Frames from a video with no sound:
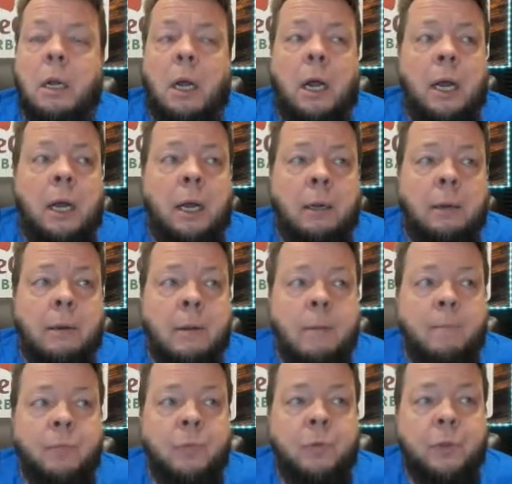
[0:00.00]
Uh,
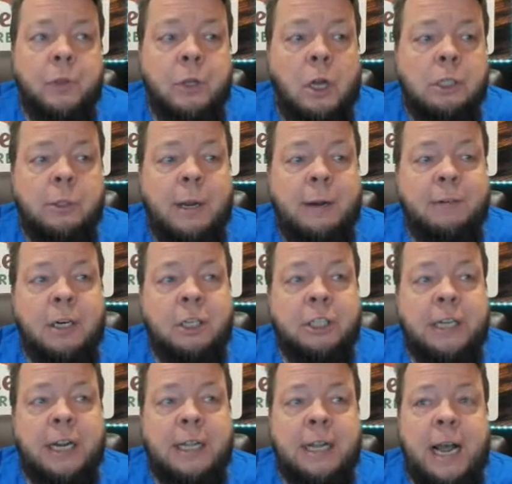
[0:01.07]
you also have to
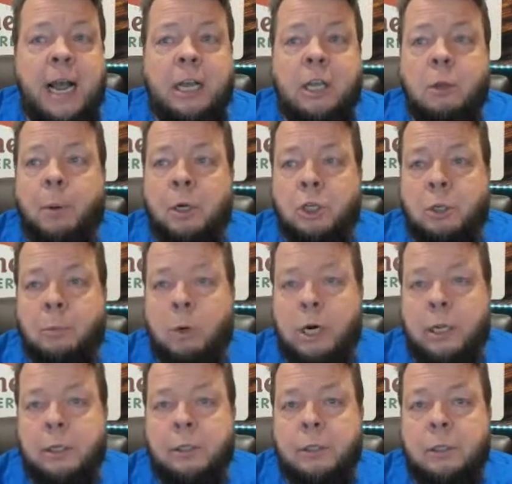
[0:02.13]
understand the acupuncture
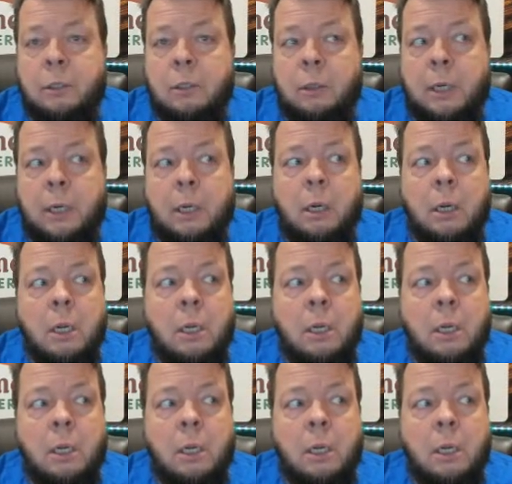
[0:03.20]
meridians. Okay.